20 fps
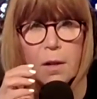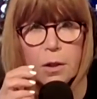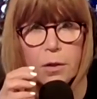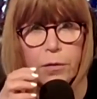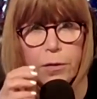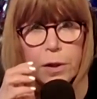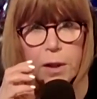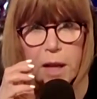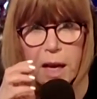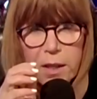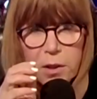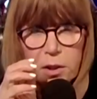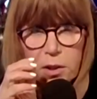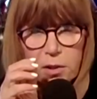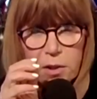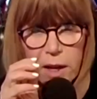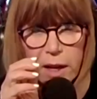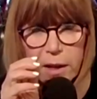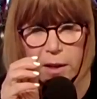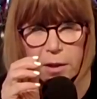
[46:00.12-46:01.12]
for
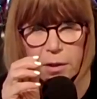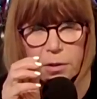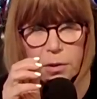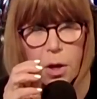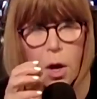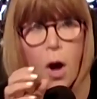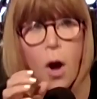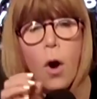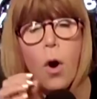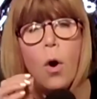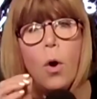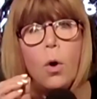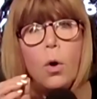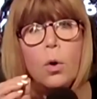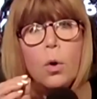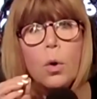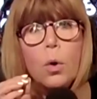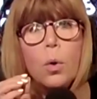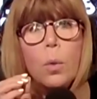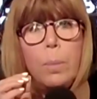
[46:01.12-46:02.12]
legislators
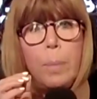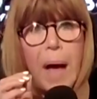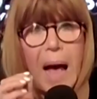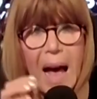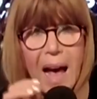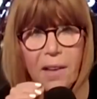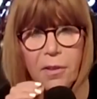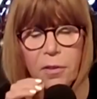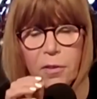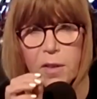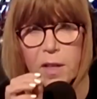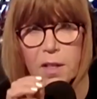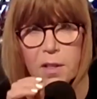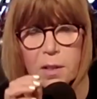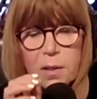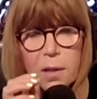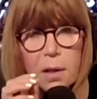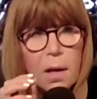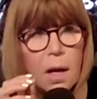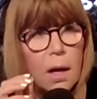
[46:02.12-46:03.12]
who passed
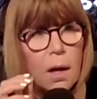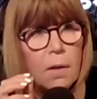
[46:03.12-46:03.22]
this